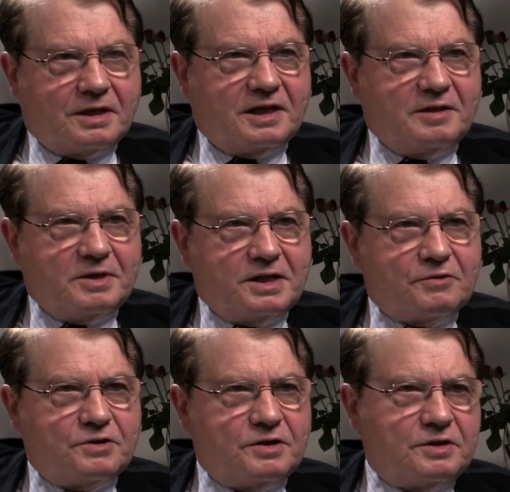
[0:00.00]
At the
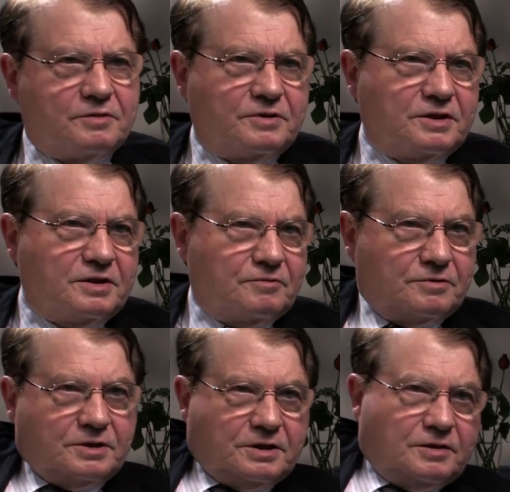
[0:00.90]
beginning,
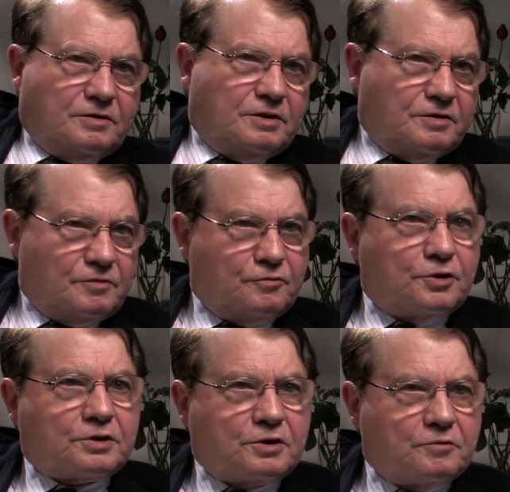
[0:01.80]
we
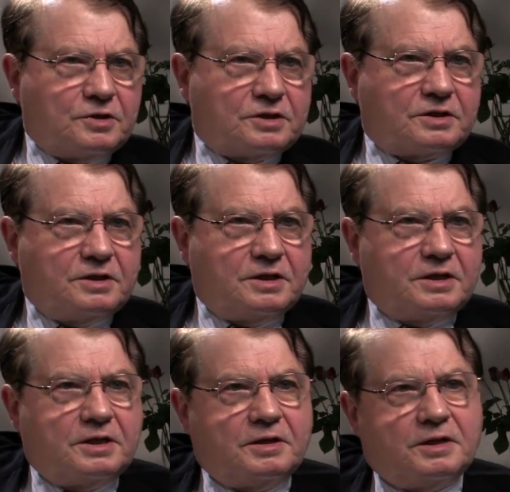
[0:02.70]
worked with
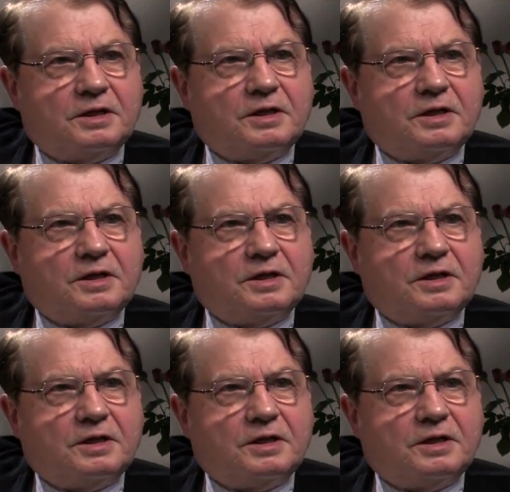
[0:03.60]
the